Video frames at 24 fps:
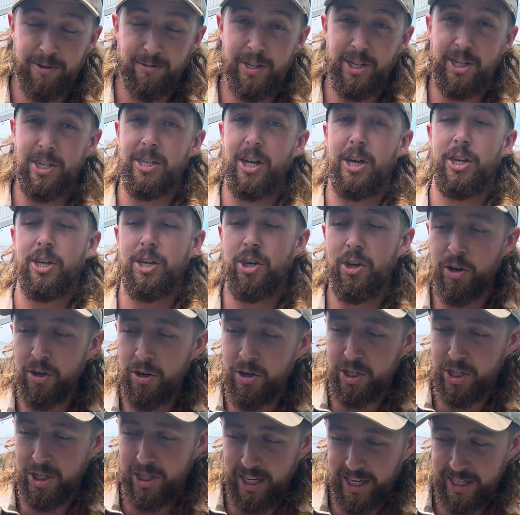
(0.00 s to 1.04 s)
which is a
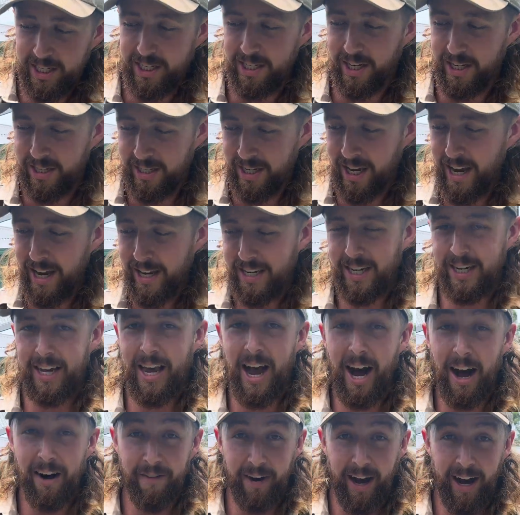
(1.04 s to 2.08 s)
huge distance to
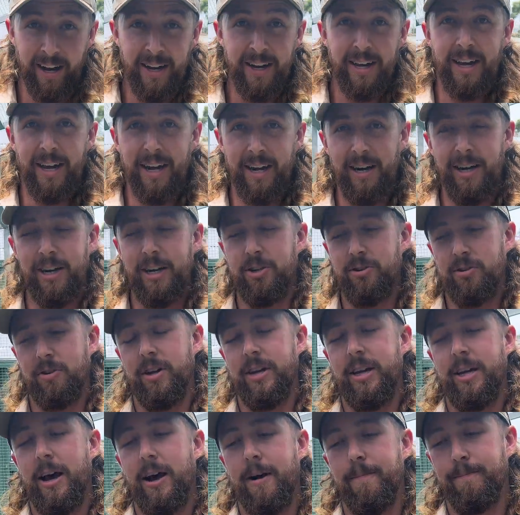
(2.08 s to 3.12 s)
cover in
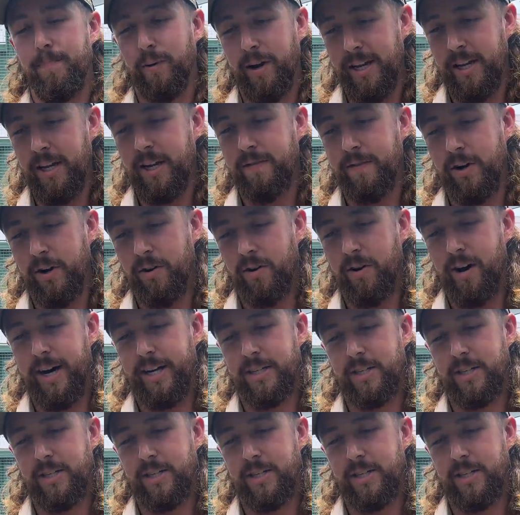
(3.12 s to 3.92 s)
literally a blink of an eye.